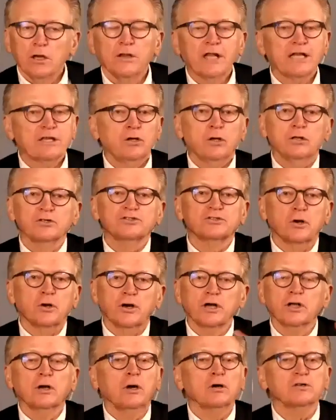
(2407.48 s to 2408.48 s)
You know, like the old
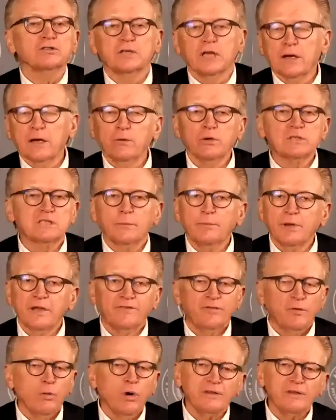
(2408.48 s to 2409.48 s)
story goes,
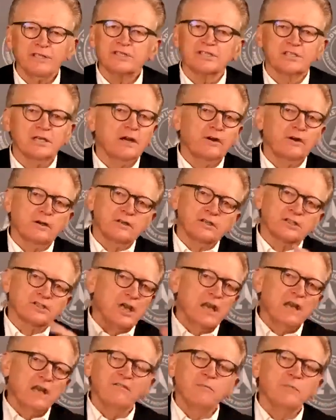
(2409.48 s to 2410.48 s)
if you want to sit under the
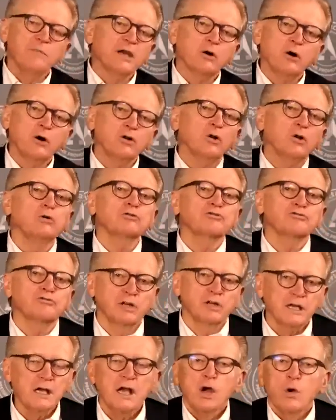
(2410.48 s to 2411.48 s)
shade of a big old oak
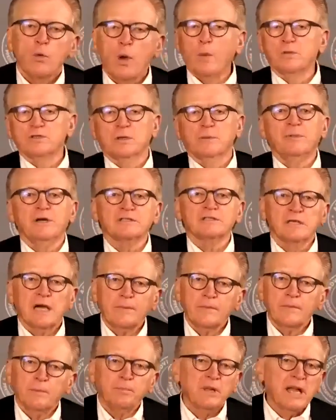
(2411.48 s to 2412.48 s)
tree, when was the best
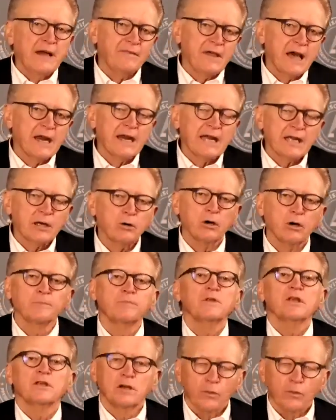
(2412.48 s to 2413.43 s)
time to plant that acorn?